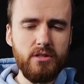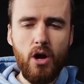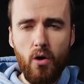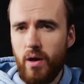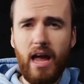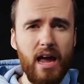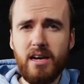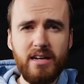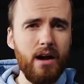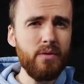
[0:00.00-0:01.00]
okay
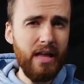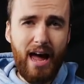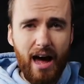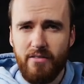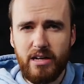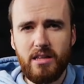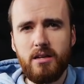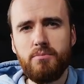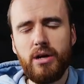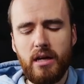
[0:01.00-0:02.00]
to not really have anything
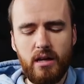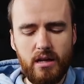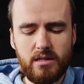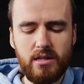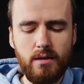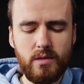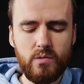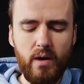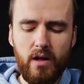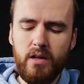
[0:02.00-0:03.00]
to bring in against Slimes
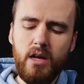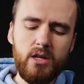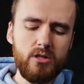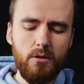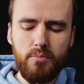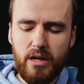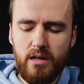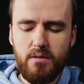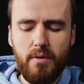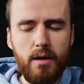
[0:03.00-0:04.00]
as well. So
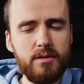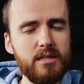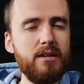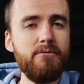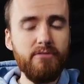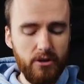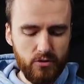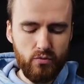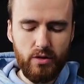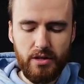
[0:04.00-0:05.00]
bringing the Baubles in
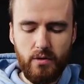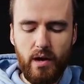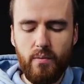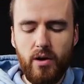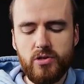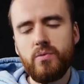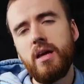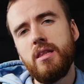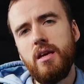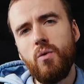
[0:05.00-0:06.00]
felt really great. We also
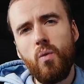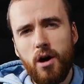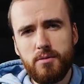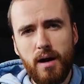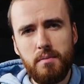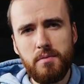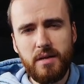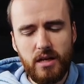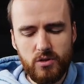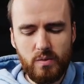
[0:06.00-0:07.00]
ran the Water Bauble
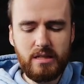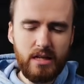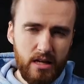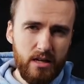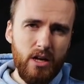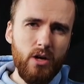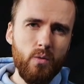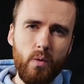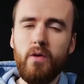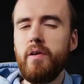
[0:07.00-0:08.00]
because we did
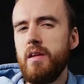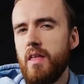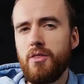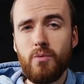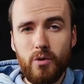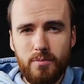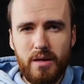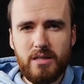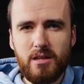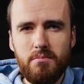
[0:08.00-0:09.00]
worry that there would
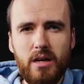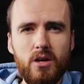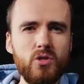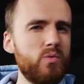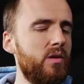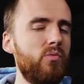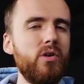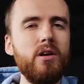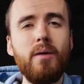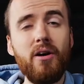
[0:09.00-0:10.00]
be some mirrors. We
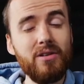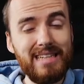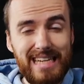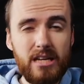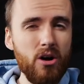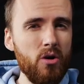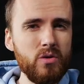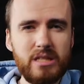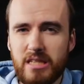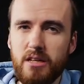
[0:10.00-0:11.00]
worried about Nico,
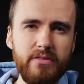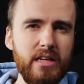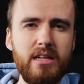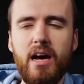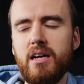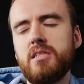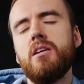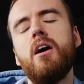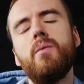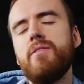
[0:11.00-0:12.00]
Sylvie decks.
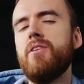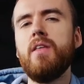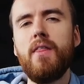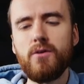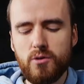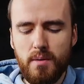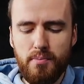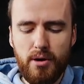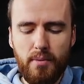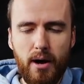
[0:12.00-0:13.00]
We figured out those would be
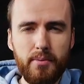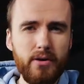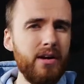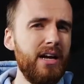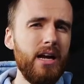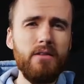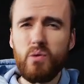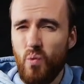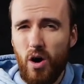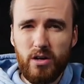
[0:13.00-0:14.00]
pretty popular.
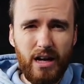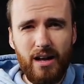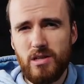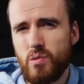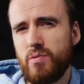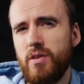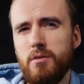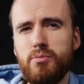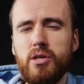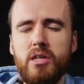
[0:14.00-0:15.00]
Even Water Allies was
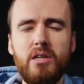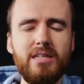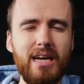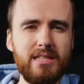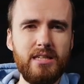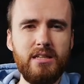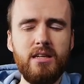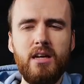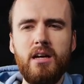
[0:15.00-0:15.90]
feeling pretty good testing